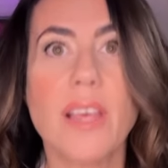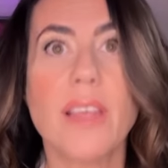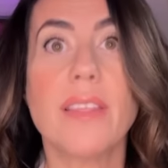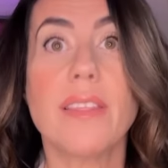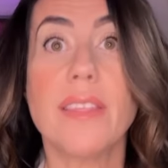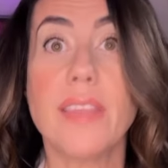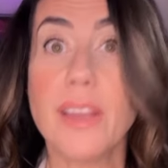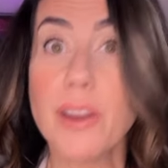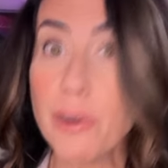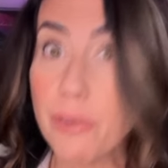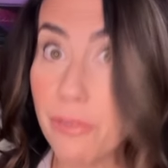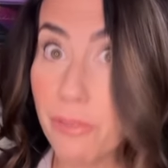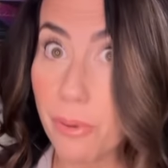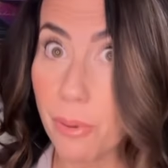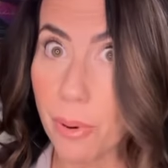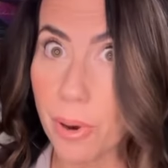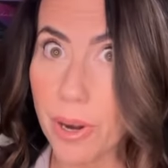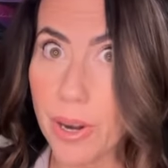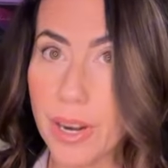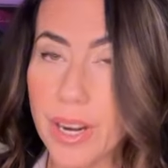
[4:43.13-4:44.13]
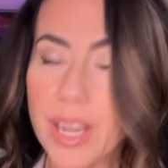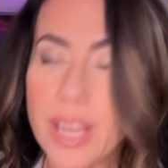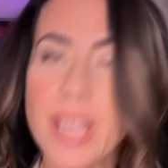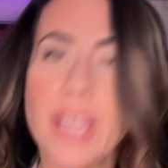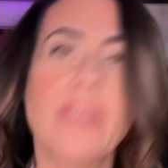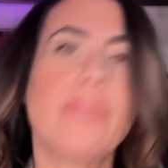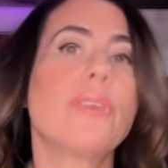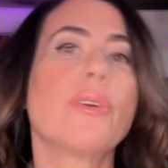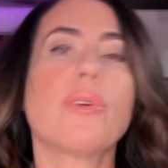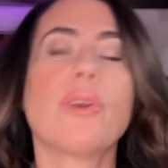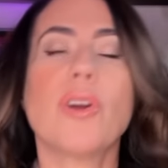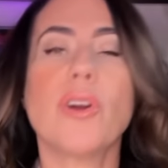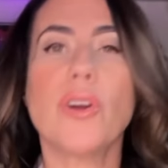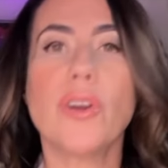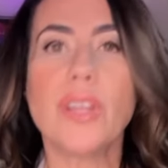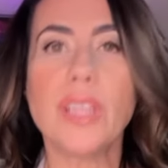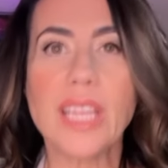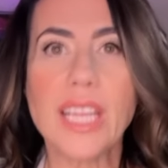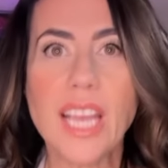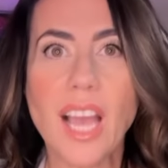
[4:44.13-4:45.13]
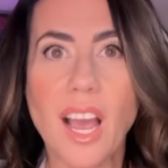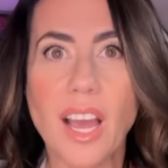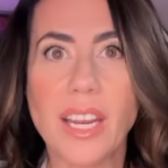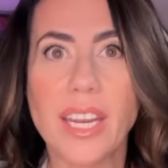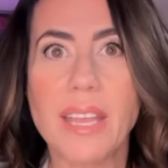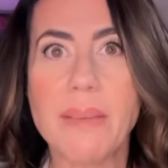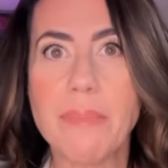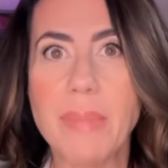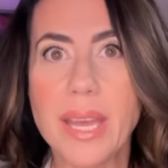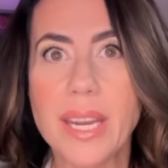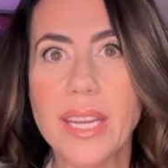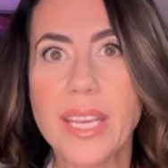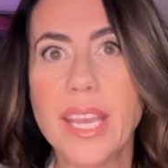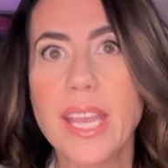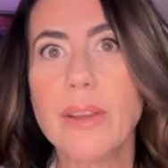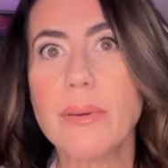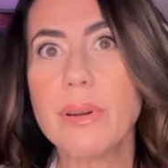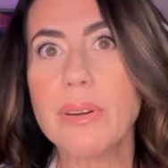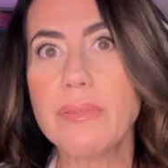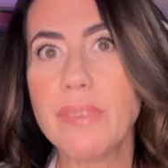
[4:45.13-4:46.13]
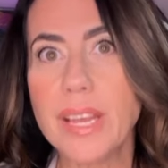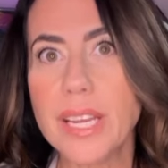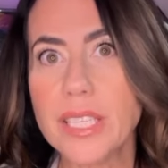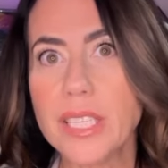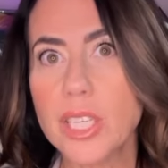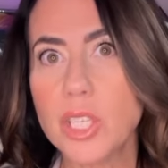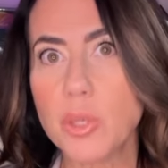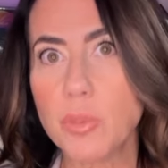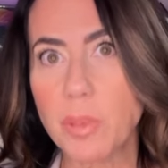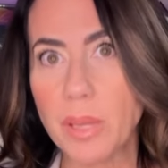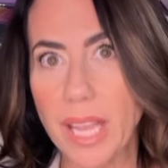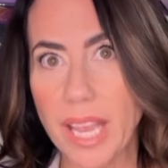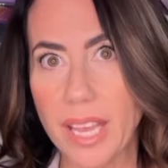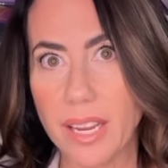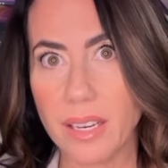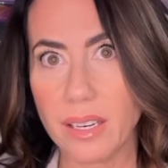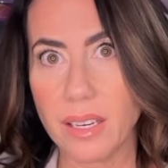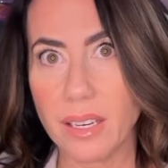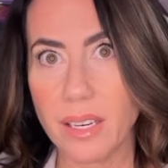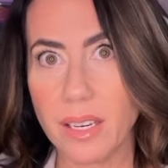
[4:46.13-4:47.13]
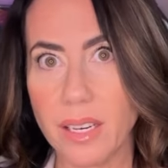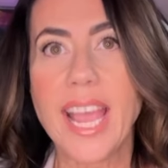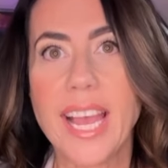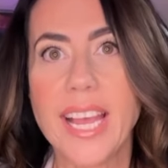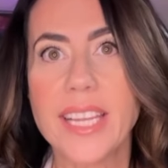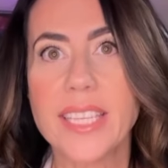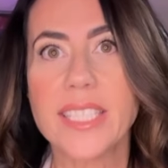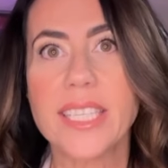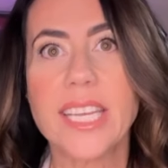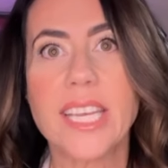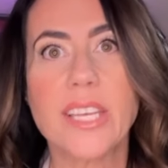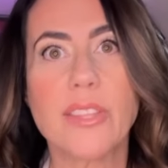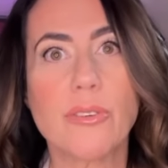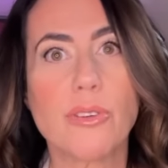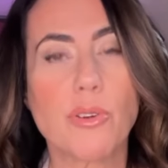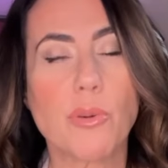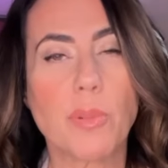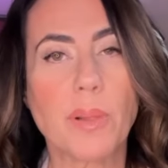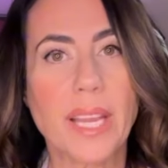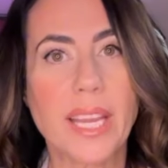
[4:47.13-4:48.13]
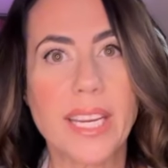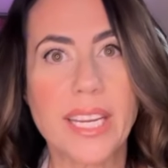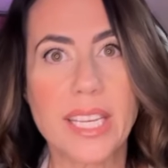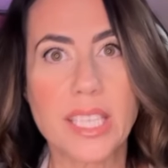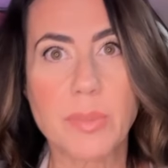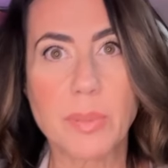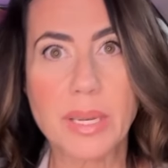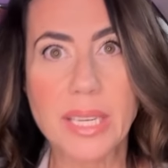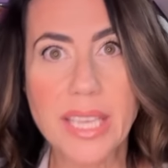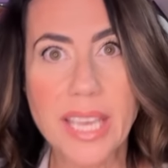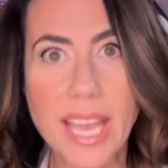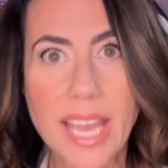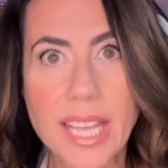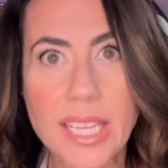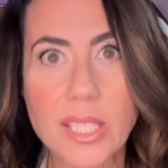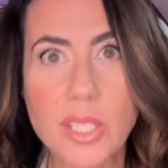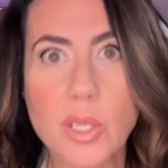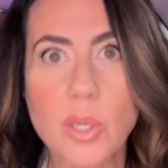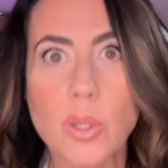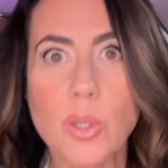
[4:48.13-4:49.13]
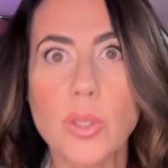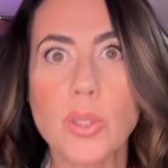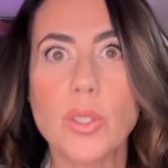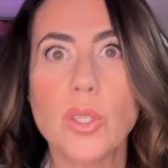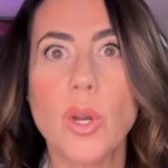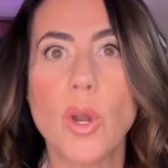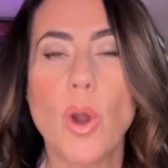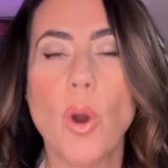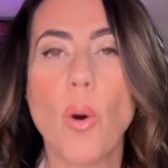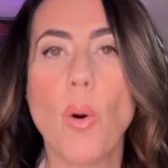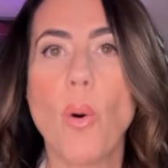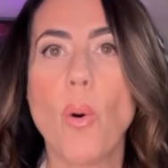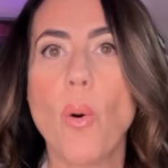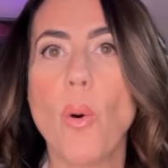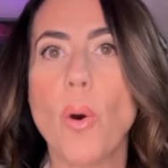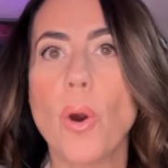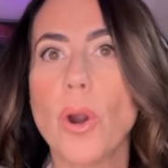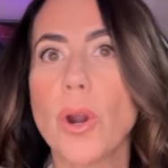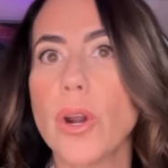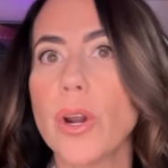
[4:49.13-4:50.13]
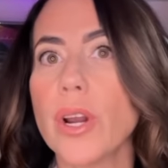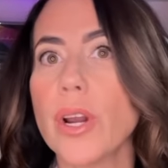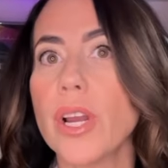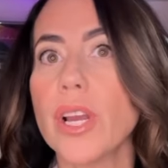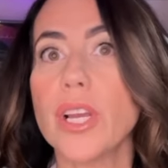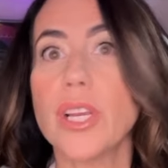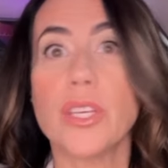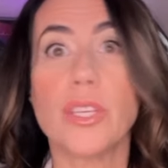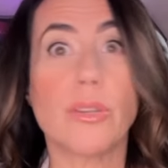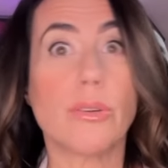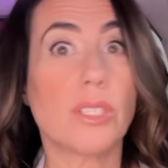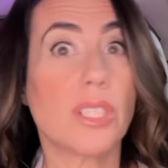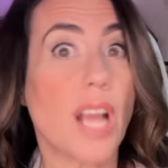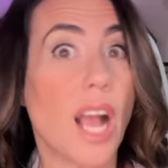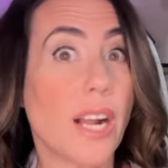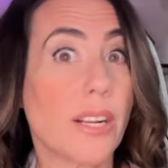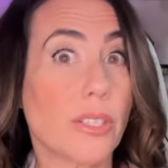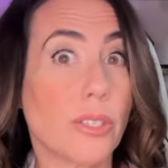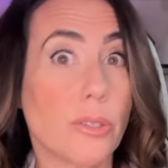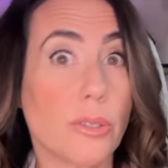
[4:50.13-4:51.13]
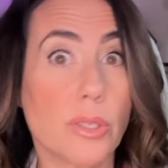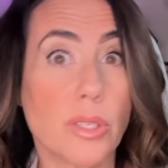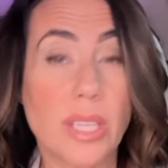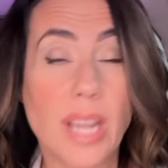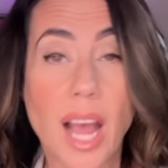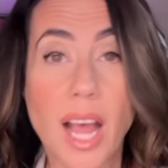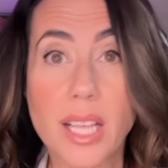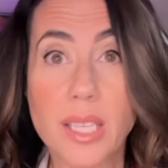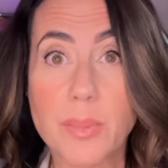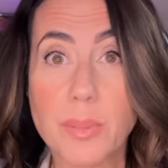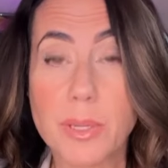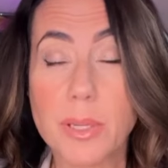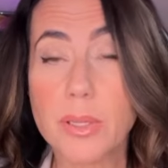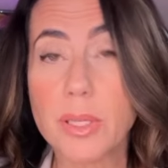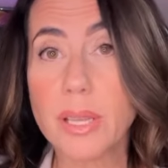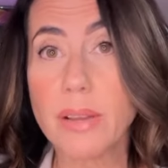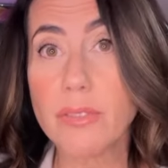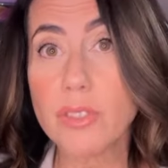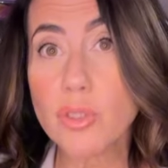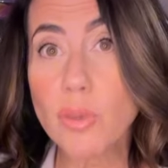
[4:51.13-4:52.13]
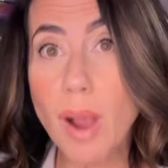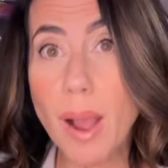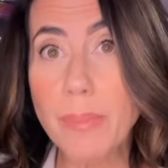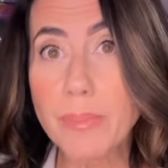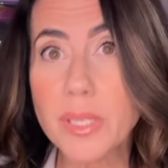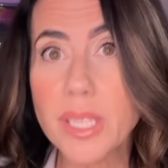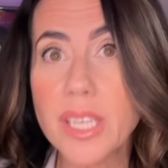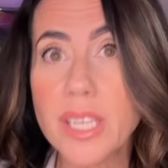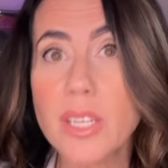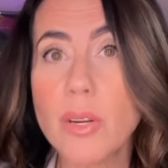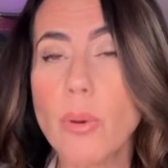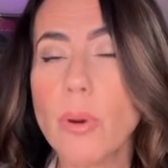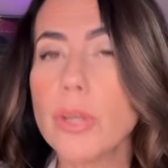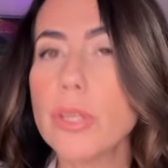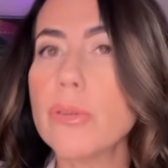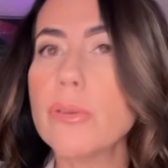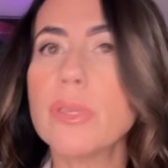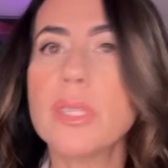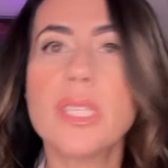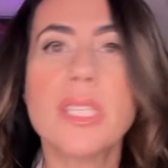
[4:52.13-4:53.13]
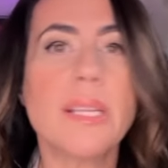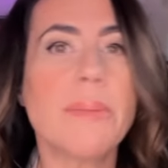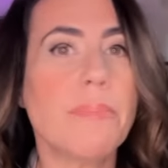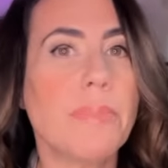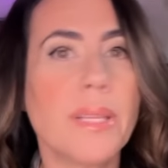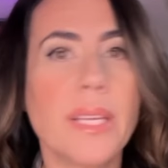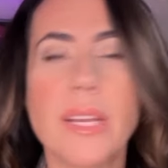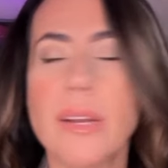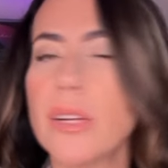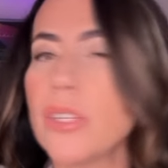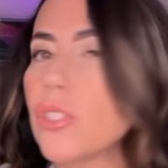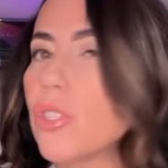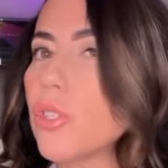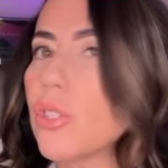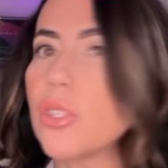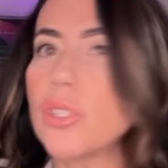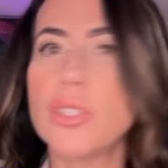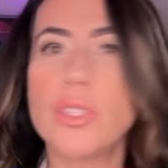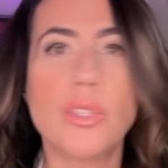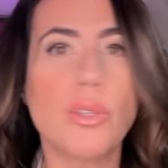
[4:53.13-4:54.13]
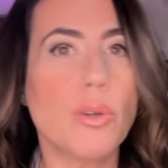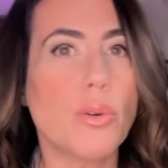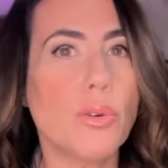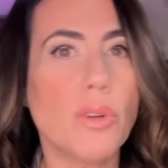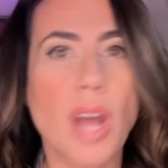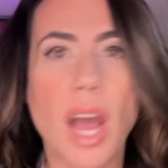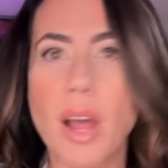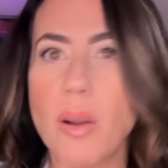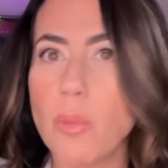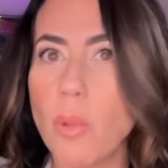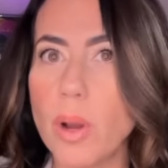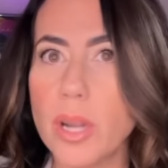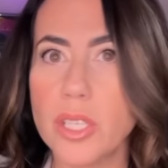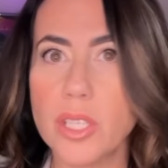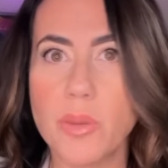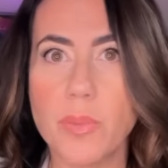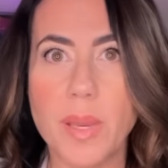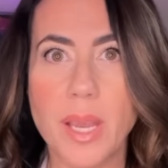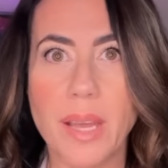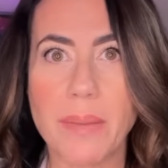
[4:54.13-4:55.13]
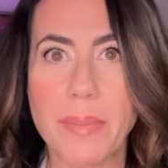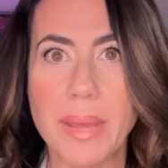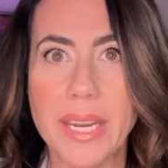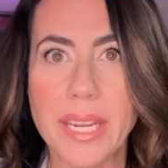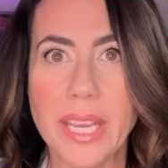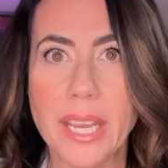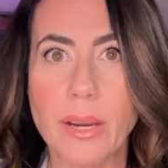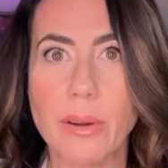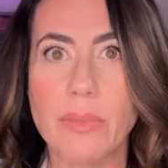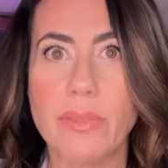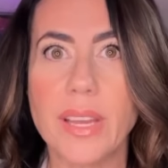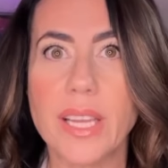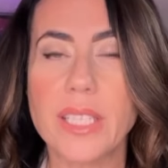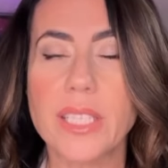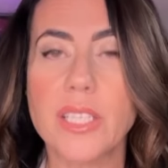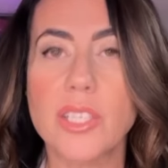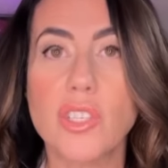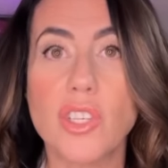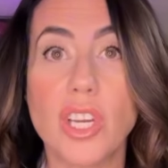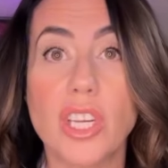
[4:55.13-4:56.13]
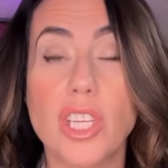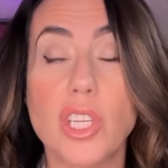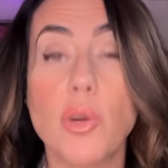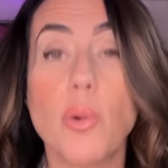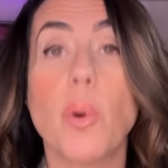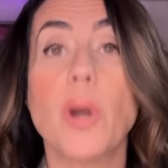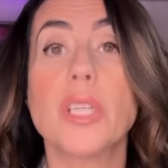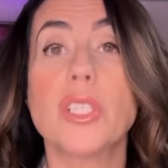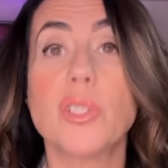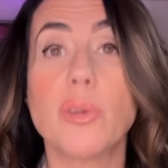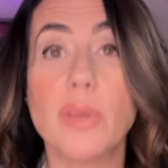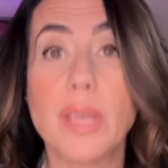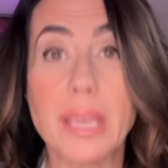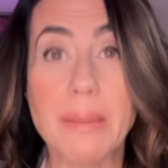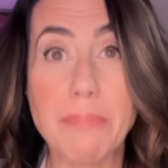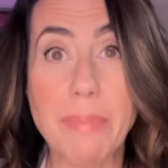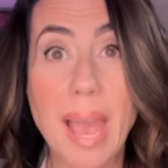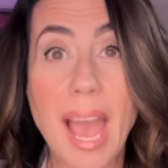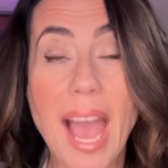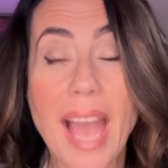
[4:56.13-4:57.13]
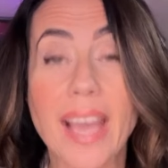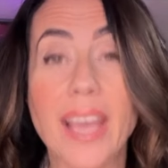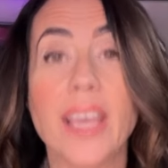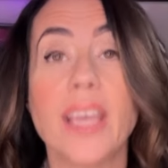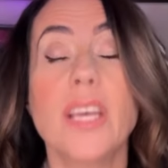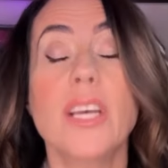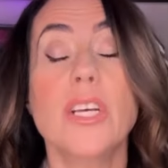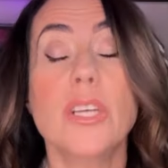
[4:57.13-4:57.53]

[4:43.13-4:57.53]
Therefore, if you're currently on a Medicare Advantage plan and either your plan has been canceled or your doctors and hospitals have dropped it, or you simply just do not want to be on Medicare Advantage and you want to get back